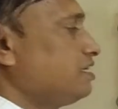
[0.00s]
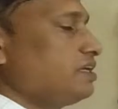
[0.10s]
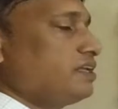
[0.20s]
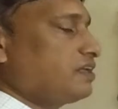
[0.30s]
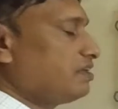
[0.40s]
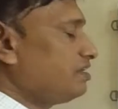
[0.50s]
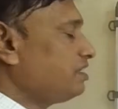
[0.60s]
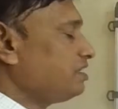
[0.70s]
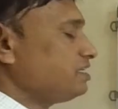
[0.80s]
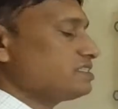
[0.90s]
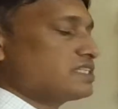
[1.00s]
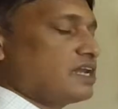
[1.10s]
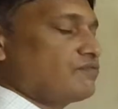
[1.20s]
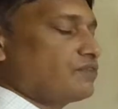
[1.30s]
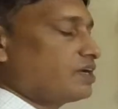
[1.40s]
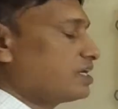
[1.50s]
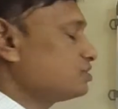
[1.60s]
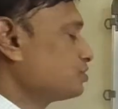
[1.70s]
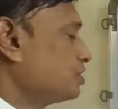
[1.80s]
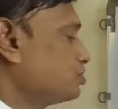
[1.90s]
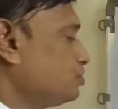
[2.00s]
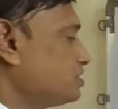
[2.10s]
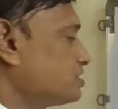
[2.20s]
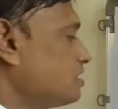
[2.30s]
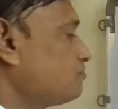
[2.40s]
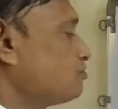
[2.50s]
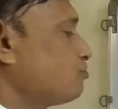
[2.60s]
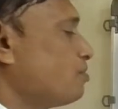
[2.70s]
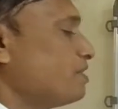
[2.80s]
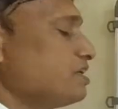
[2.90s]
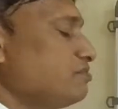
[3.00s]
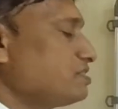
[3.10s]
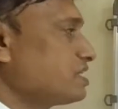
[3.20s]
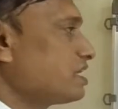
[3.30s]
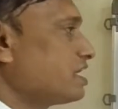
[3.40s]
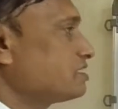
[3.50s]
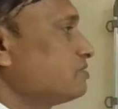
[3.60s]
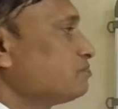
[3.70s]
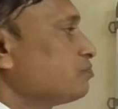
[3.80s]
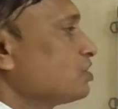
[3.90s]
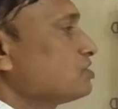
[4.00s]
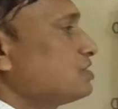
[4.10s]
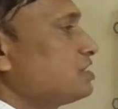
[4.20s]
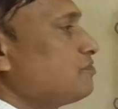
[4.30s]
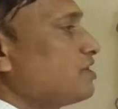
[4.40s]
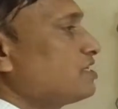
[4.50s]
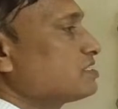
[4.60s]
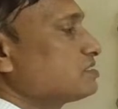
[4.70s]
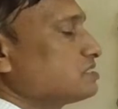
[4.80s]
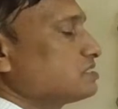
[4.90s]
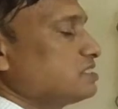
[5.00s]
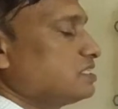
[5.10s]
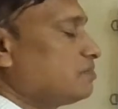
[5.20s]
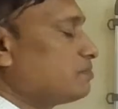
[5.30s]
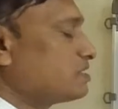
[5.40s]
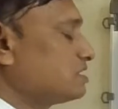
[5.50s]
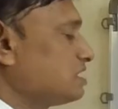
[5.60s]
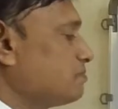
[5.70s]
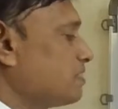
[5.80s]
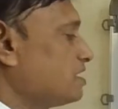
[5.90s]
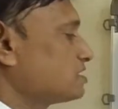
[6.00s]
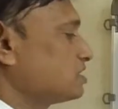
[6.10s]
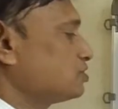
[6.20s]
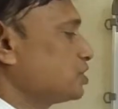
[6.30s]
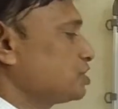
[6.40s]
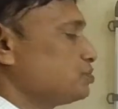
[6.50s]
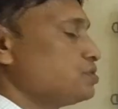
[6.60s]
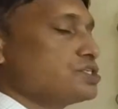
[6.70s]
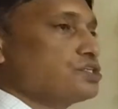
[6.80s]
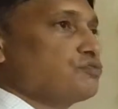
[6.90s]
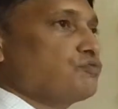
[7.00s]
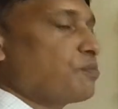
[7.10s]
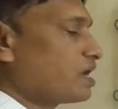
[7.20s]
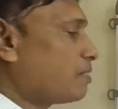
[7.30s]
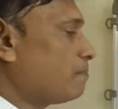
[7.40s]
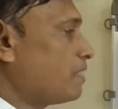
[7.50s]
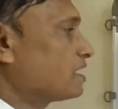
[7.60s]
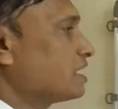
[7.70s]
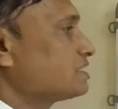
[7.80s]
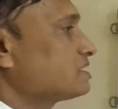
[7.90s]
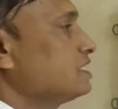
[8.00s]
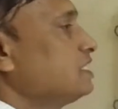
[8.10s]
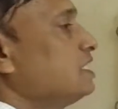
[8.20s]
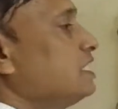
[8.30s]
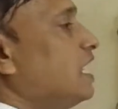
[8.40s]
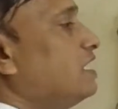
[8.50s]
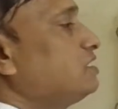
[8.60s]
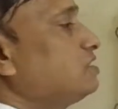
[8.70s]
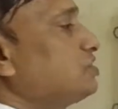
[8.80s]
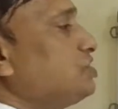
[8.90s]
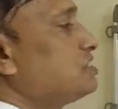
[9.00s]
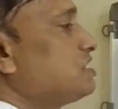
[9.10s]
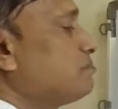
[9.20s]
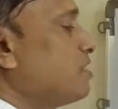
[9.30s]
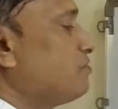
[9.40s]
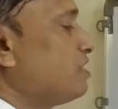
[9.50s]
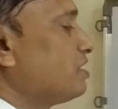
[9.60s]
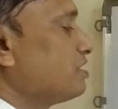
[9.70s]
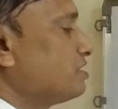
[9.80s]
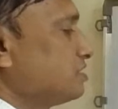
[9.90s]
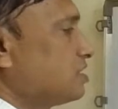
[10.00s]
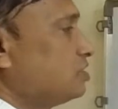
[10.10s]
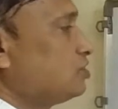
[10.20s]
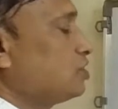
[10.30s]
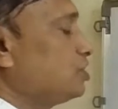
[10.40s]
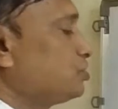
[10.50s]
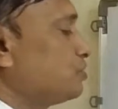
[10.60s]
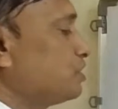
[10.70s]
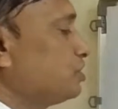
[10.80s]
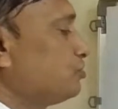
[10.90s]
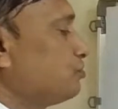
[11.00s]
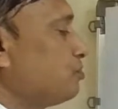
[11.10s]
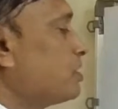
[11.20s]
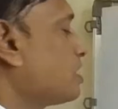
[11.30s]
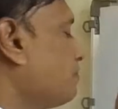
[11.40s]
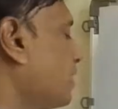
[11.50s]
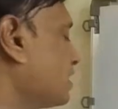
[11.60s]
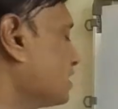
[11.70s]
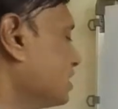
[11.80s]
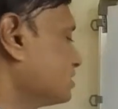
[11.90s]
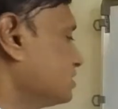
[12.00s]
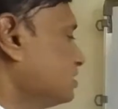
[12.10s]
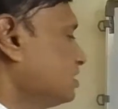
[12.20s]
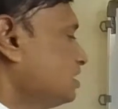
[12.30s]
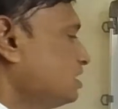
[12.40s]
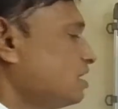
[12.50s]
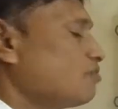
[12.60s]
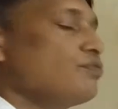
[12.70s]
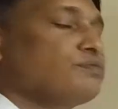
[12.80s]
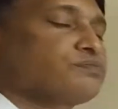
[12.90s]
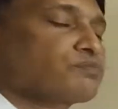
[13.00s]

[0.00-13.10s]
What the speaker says: itself conjugate to itself to form an individual class. C3 minus C3 plus C3 minus conjugate to each other to form a combined class, and 3 sigma V conjugate to one another to form a combined class. Now,